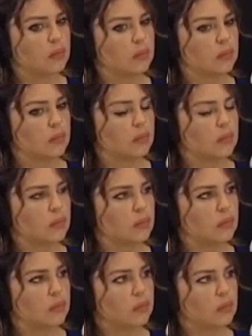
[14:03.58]

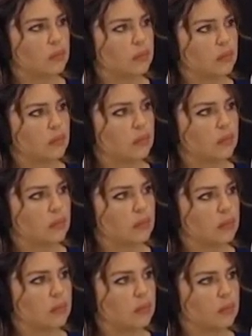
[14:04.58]

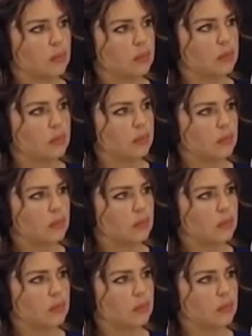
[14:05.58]
The person shown says nothing.